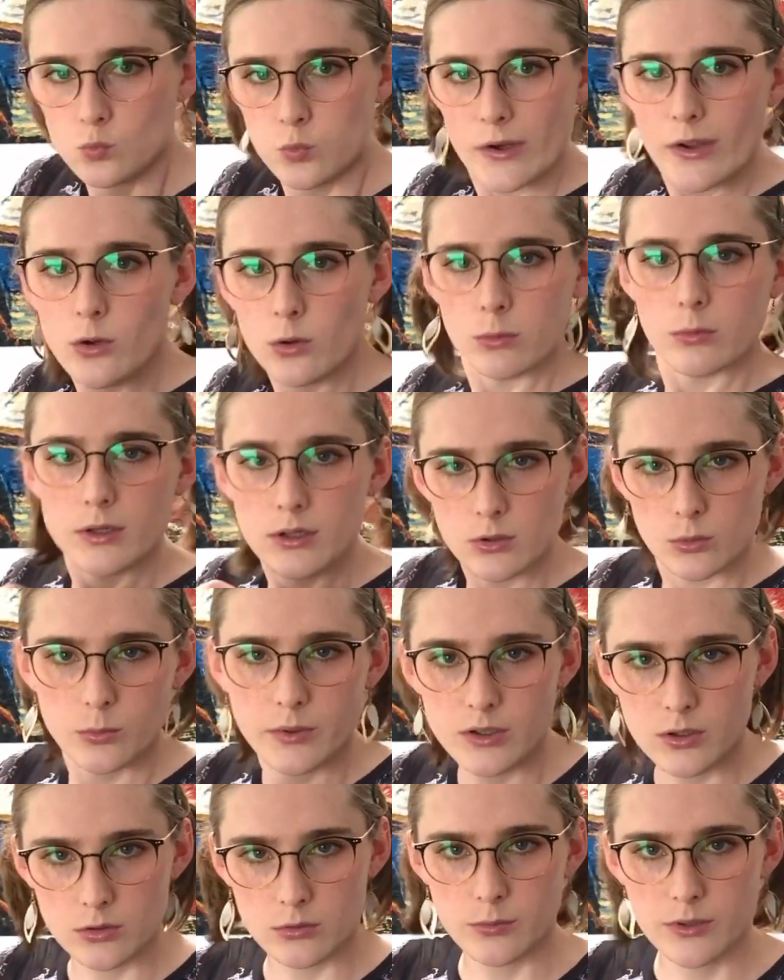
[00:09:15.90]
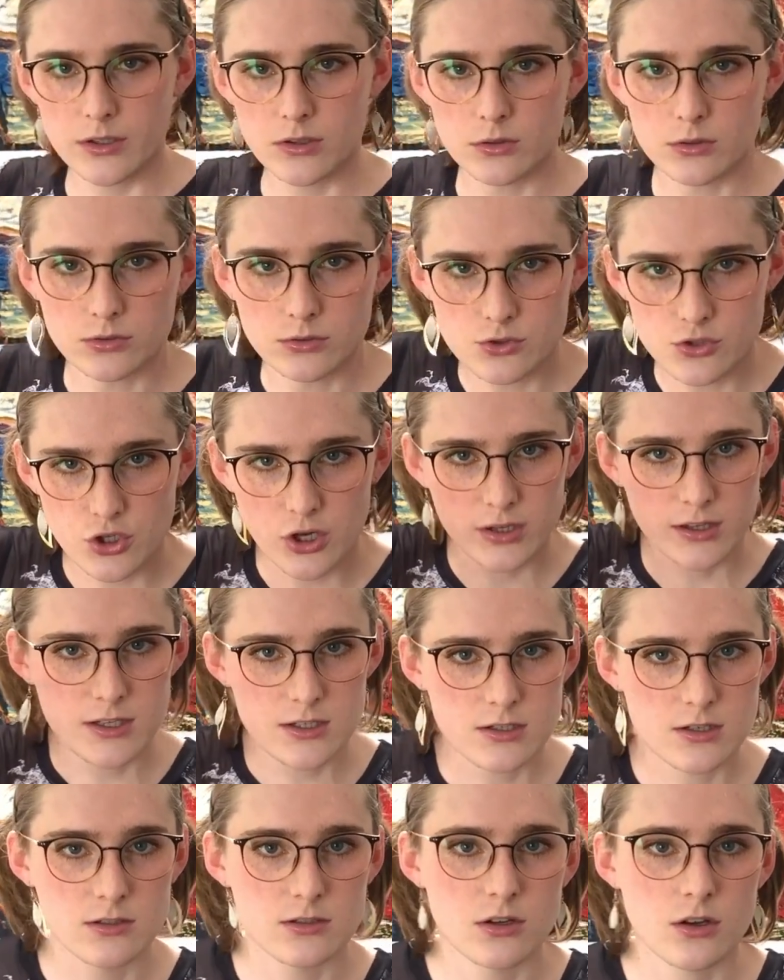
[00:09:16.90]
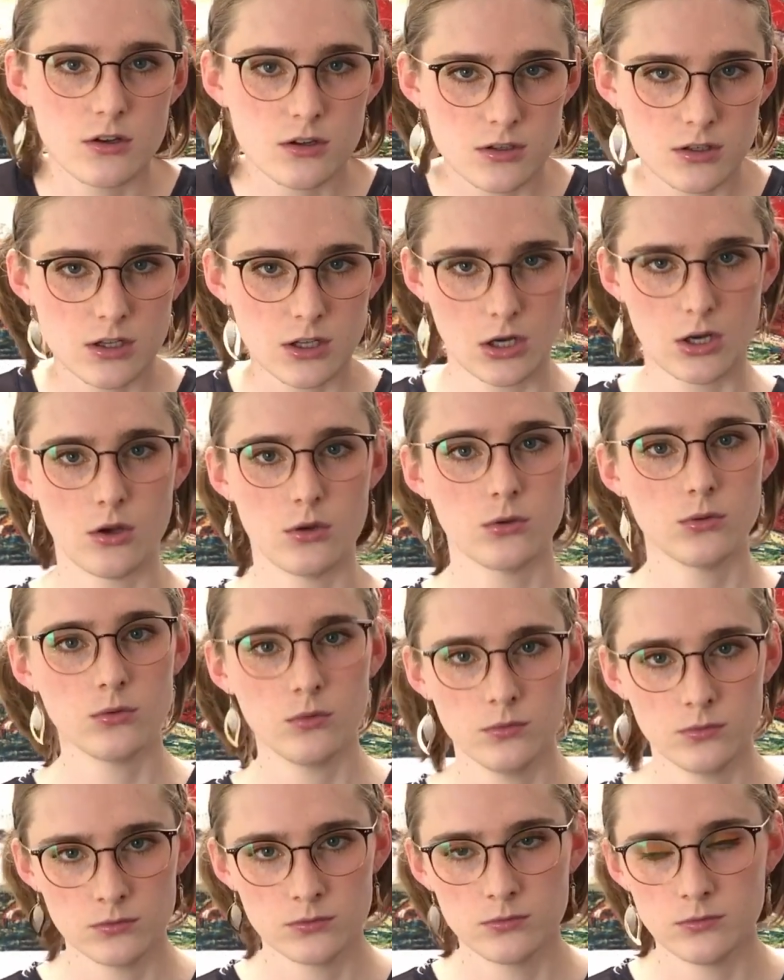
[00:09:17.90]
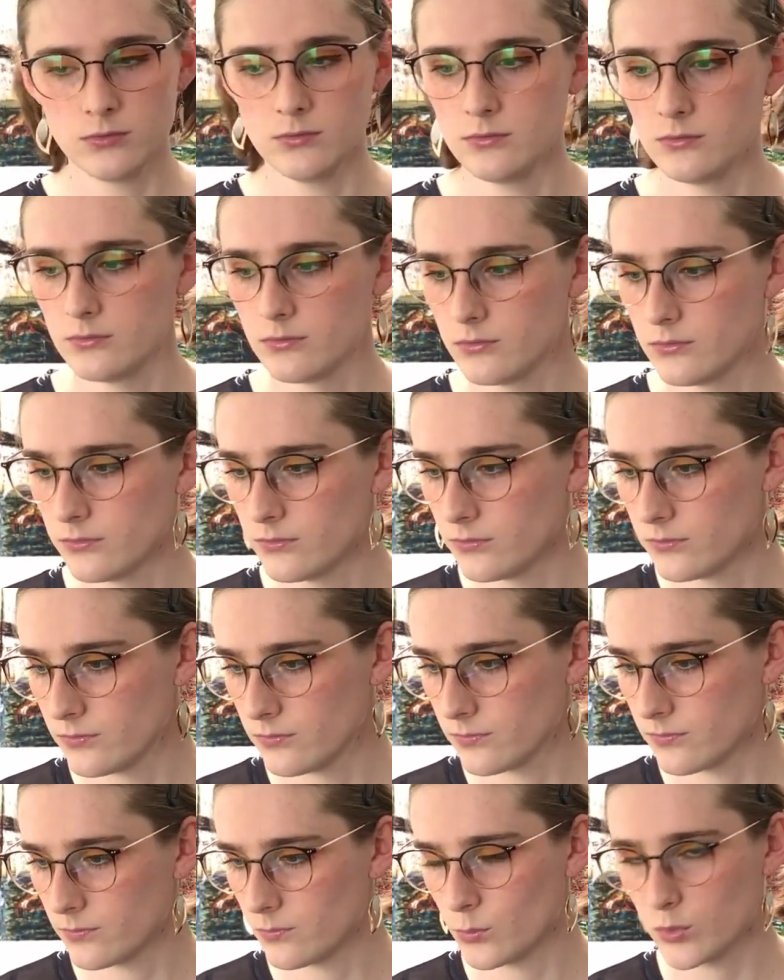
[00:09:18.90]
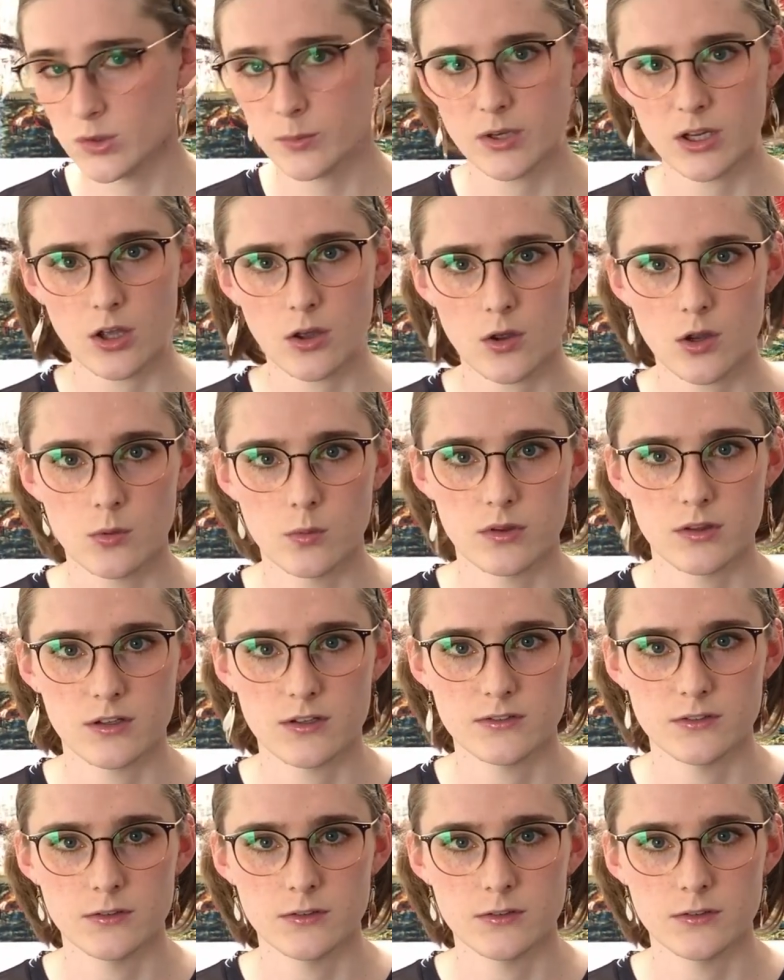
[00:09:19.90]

wiggle wiggle wiggle wiggle jelly dessert, you know. Where am I going with this?